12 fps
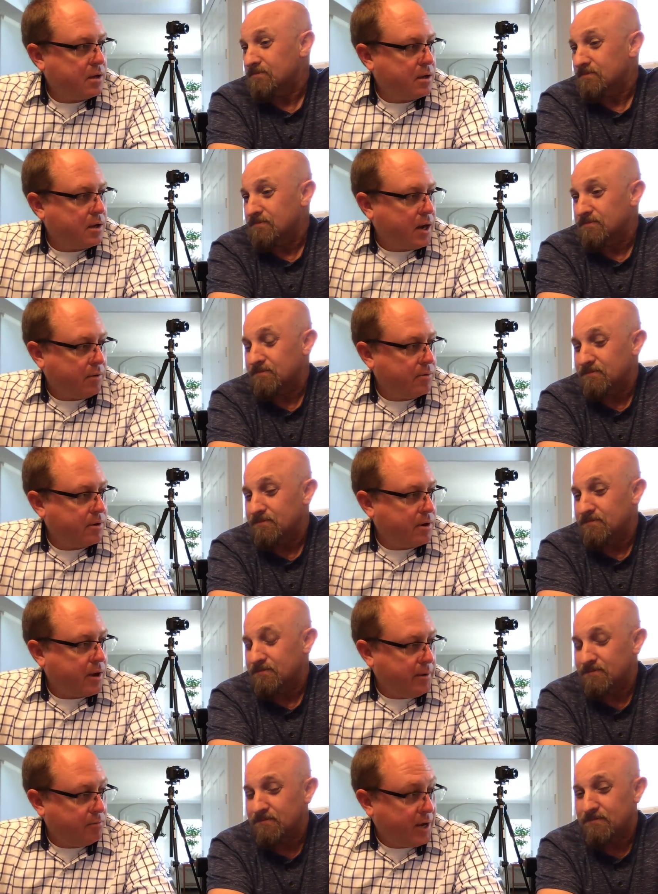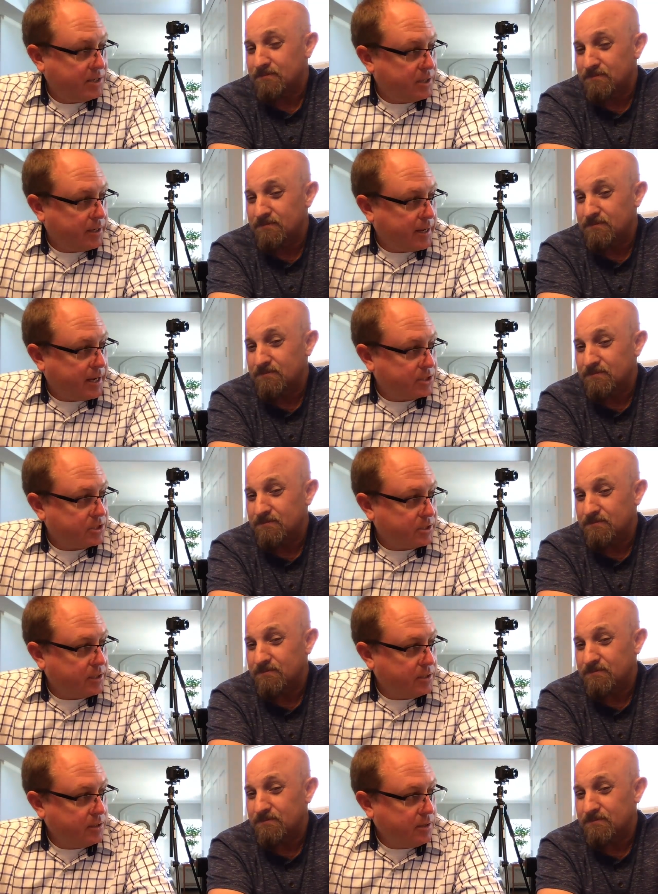Speaker 1: I I rented it
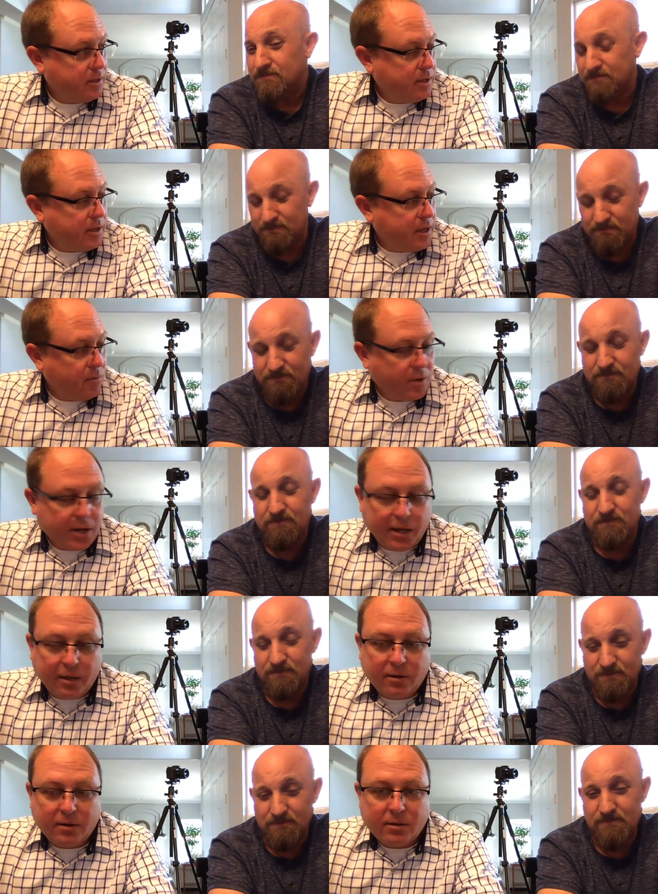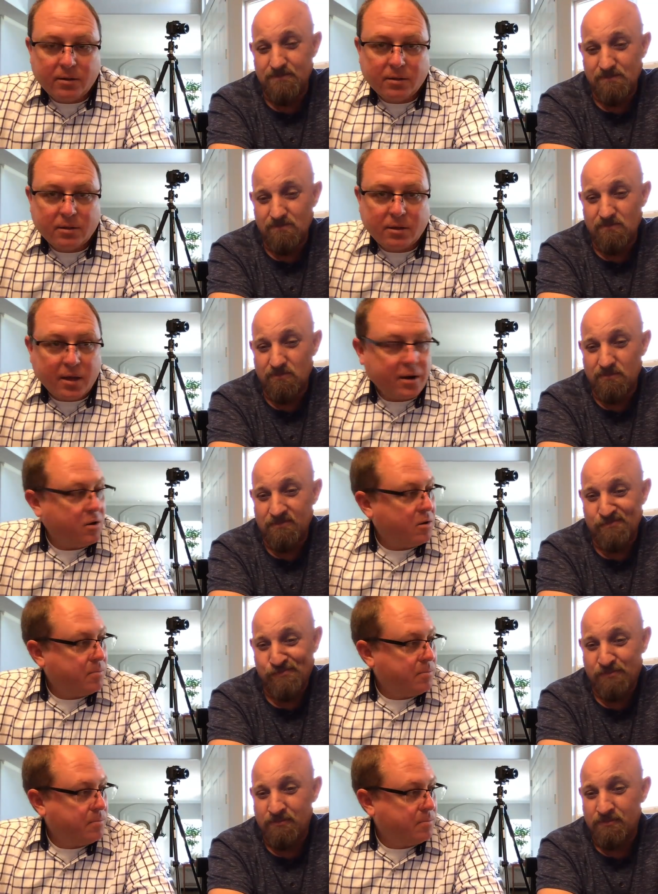actually, mm-hmm. and when I got
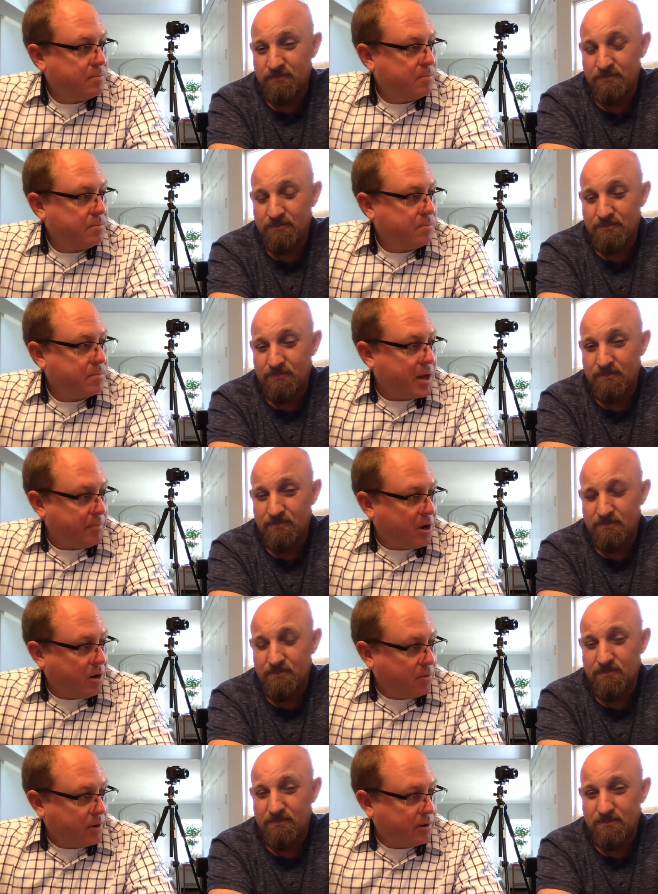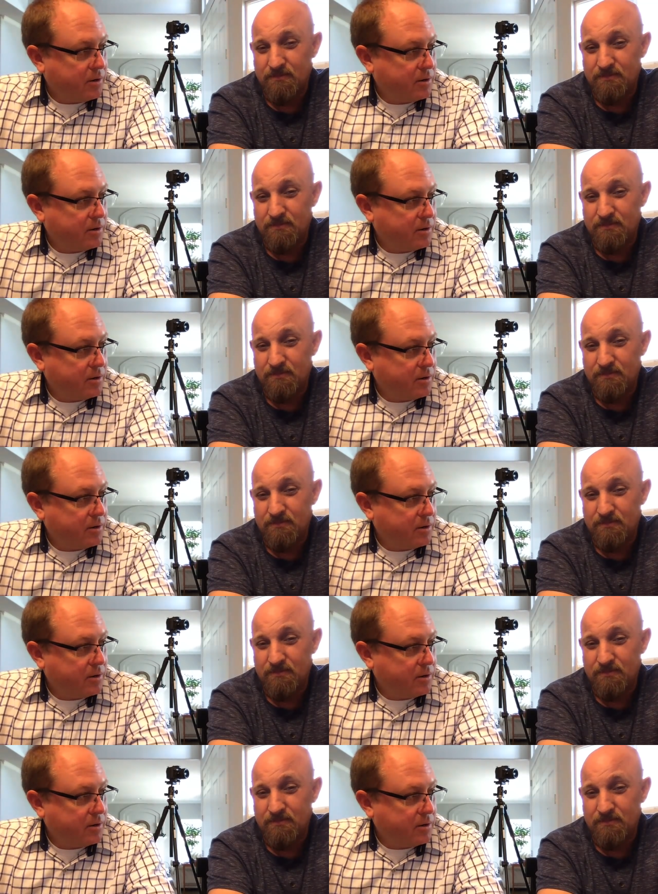home, I bought one.